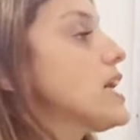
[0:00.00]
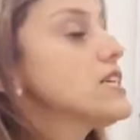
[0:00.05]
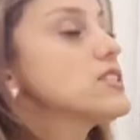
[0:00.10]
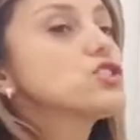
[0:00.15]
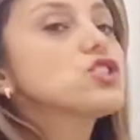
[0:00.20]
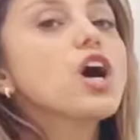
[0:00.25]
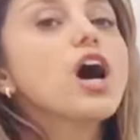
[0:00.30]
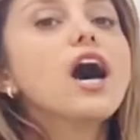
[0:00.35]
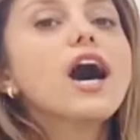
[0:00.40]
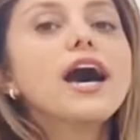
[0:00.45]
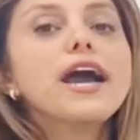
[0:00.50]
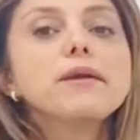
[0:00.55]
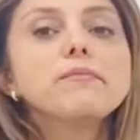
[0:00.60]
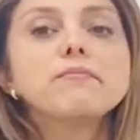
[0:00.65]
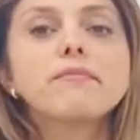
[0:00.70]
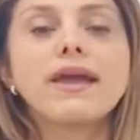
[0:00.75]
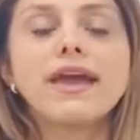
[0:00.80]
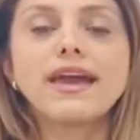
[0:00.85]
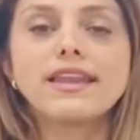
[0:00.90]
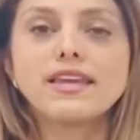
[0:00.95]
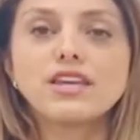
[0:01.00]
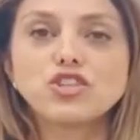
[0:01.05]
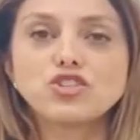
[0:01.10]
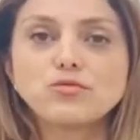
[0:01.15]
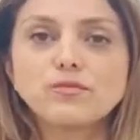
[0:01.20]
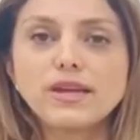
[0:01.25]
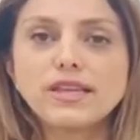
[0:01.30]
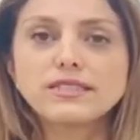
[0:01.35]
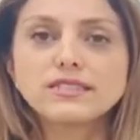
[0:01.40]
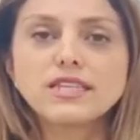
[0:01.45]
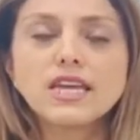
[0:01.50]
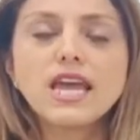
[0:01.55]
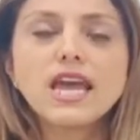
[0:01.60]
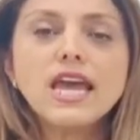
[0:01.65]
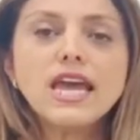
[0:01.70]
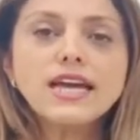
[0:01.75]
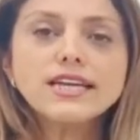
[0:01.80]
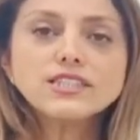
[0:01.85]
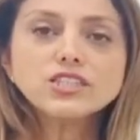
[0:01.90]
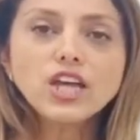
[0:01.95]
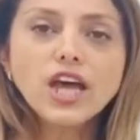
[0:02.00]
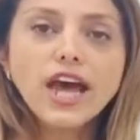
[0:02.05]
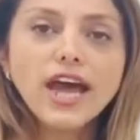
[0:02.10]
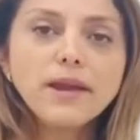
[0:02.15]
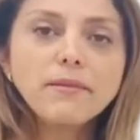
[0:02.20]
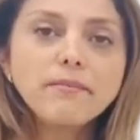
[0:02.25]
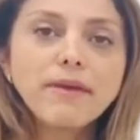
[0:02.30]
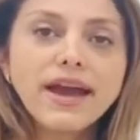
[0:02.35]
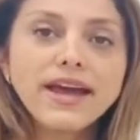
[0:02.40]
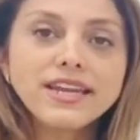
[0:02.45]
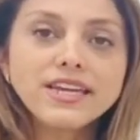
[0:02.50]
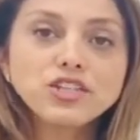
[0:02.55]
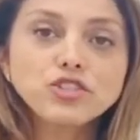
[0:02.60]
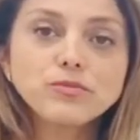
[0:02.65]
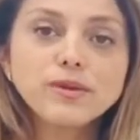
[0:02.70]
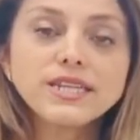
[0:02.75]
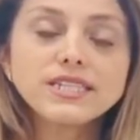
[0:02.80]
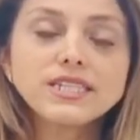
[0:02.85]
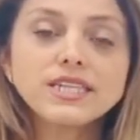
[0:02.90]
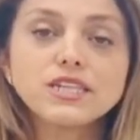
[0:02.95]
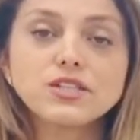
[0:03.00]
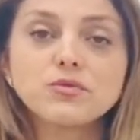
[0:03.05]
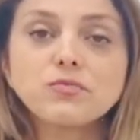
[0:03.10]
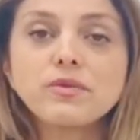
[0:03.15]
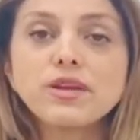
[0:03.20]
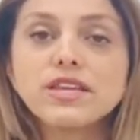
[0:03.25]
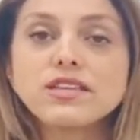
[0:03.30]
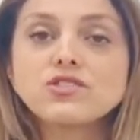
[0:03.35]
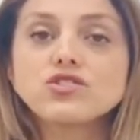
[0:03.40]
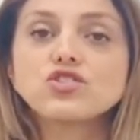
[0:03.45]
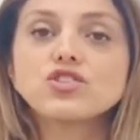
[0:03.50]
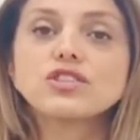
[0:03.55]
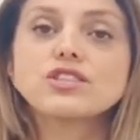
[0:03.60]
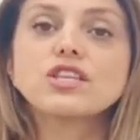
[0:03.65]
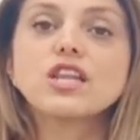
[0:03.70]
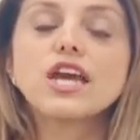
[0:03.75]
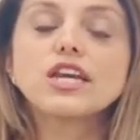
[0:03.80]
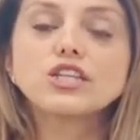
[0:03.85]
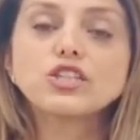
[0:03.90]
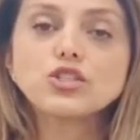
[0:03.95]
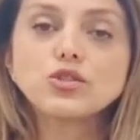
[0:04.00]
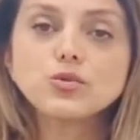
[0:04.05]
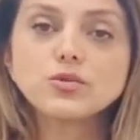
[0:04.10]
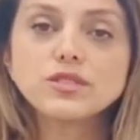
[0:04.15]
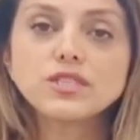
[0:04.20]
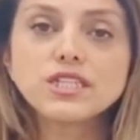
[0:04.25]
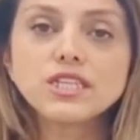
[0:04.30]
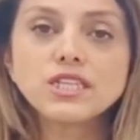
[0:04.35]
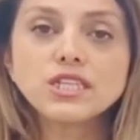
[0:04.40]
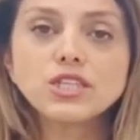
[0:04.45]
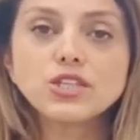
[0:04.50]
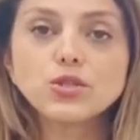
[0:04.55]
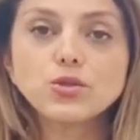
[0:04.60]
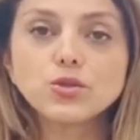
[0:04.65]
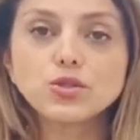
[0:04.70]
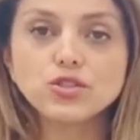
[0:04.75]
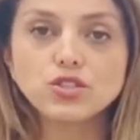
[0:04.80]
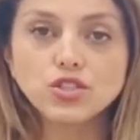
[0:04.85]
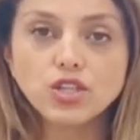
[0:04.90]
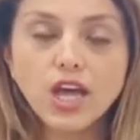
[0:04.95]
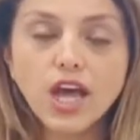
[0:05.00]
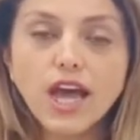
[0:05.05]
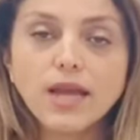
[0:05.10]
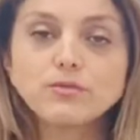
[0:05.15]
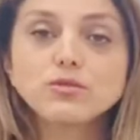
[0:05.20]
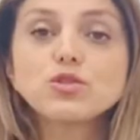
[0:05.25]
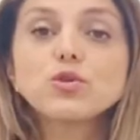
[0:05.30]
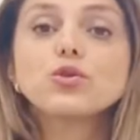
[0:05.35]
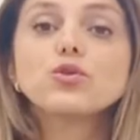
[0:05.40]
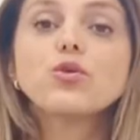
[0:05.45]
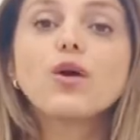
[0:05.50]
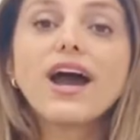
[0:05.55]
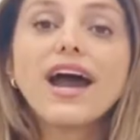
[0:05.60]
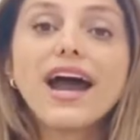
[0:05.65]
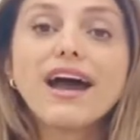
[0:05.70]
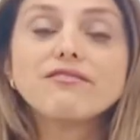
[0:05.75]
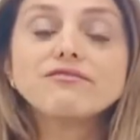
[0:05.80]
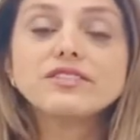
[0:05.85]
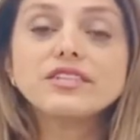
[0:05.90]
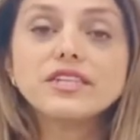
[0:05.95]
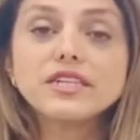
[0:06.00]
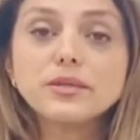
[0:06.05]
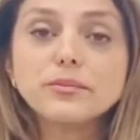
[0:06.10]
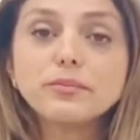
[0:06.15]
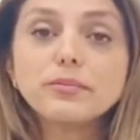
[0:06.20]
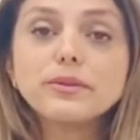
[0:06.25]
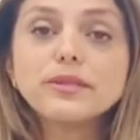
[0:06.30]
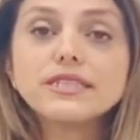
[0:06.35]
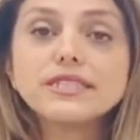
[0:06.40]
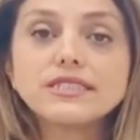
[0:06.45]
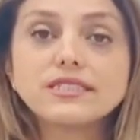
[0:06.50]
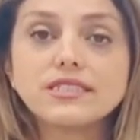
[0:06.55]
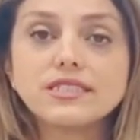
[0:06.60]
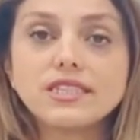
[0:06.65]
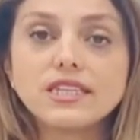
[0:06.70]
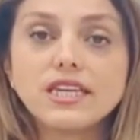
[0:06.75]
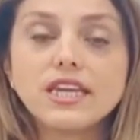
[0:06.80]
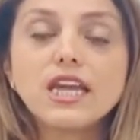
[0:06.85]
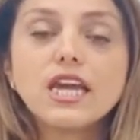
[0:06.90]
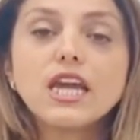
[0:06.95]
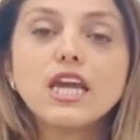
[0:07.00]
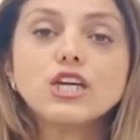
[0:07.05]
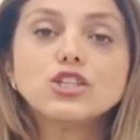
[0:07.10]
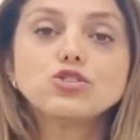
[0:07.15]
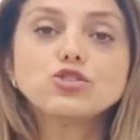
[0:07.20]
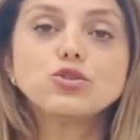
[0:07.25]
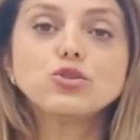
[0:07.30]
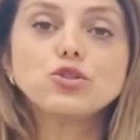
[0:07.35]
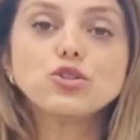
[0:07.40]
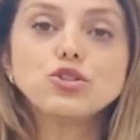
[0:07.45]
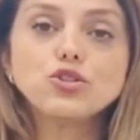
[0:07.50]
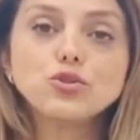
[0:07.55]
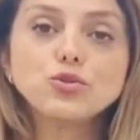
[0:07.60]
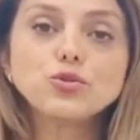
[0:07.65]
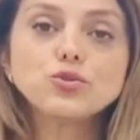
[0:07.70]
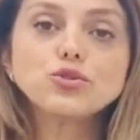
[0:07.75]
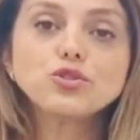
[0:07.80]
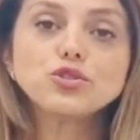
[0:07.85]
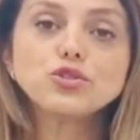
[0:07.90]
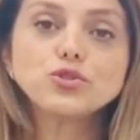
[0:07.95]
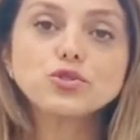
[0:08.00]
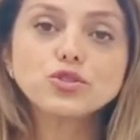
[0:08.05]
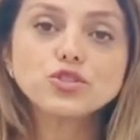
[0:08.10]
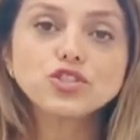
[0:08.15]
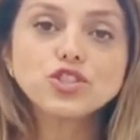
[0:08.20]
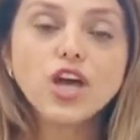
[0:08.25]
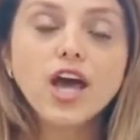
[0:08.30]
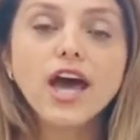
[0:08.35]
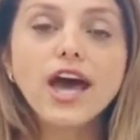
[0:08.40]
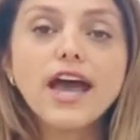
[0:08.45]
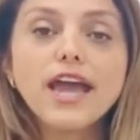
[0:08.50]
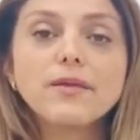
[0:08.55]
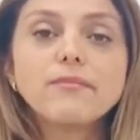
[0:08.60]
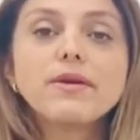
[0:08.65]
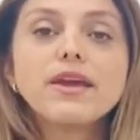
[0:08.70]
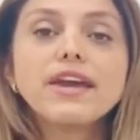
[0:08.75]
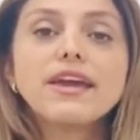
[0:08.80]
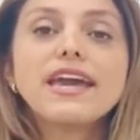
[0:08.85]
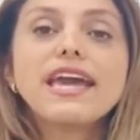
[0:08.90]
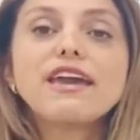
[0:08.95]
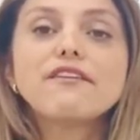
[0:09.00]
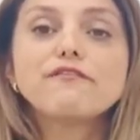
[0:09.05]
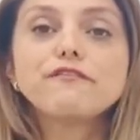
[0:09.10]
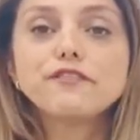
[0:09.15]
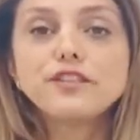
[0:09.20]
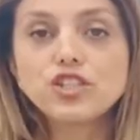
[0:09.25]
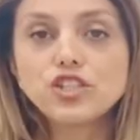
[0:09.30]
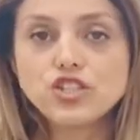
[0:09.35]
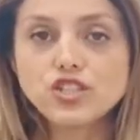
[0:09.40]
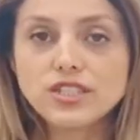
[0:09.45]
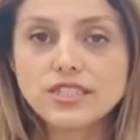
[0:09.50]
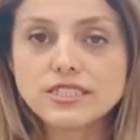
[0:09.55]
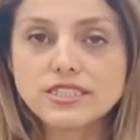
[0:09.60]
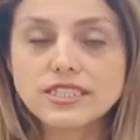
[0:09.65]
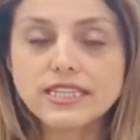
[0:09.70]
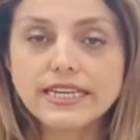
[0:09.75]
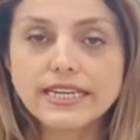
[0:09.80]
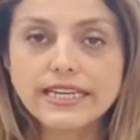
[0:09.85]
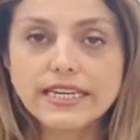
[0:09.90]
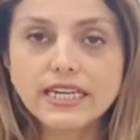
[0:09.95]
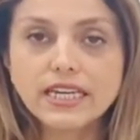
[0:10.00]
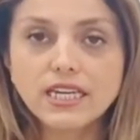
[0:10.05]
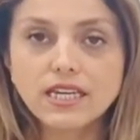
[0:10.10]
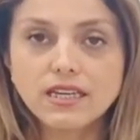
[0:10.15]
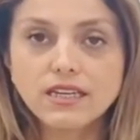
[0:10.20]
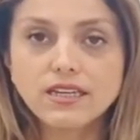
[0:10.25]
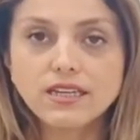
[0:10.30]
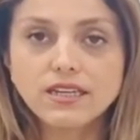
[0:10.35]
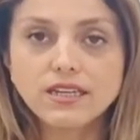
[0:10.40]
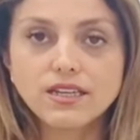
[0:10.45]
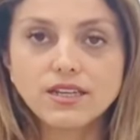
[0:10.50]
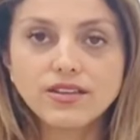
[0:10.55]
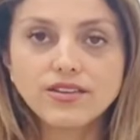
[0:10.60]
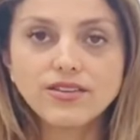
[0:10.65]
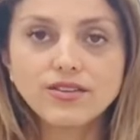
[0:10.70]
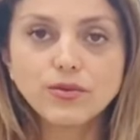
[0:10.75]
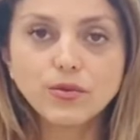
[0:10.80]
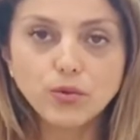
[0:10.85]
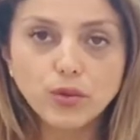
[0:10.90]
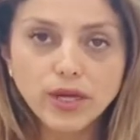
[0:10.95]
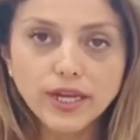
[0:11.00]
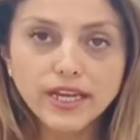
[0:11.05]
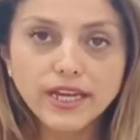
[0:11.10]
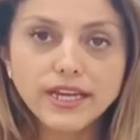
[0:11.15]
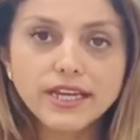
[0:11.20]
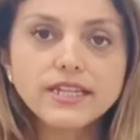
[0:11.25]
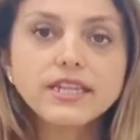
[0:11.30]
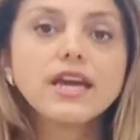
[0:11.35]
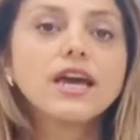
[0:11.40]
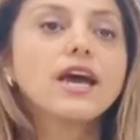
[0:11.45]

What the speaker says: time management. Time management, it means just like using your time. So you have the ability to use your time efficiently, right?